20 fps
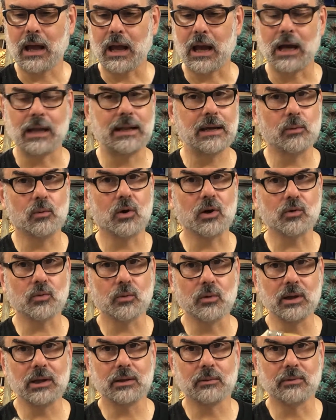And they work
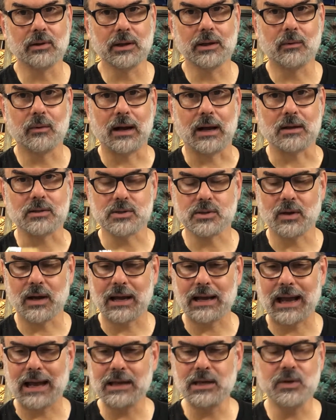really, really well. So
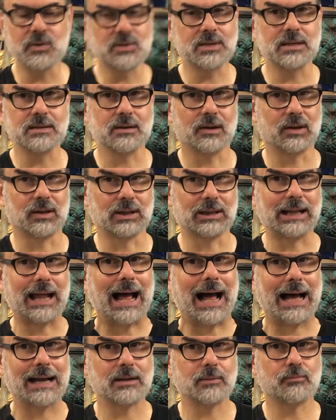I use these a
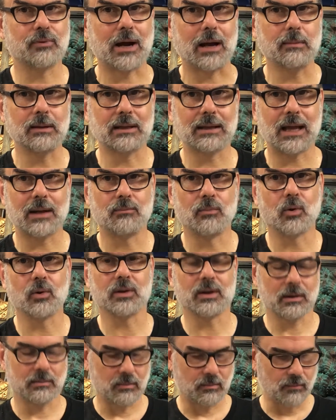lot, probably a lot more
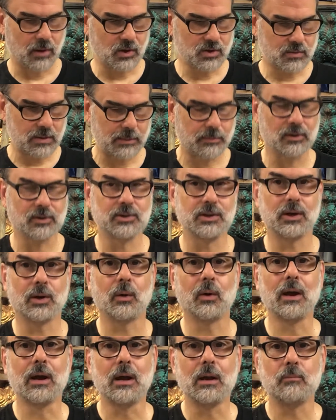than most people do,
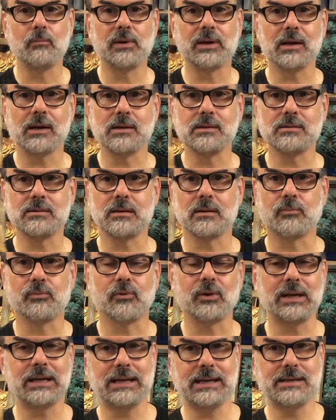because they're
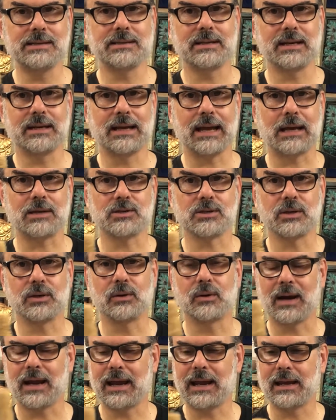pretty easy to get
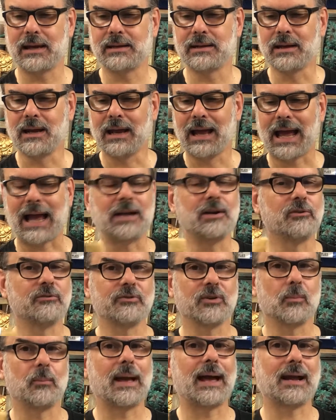to, and I don't
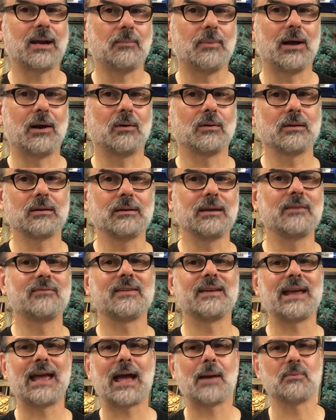feel bad about if
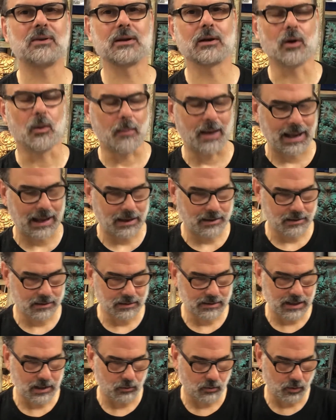they happen to go bad
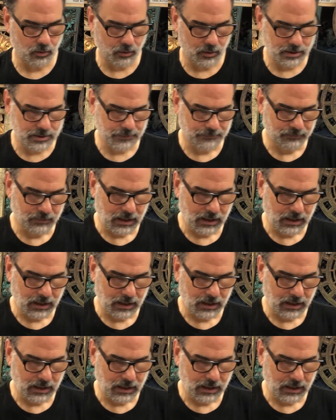and get ruined.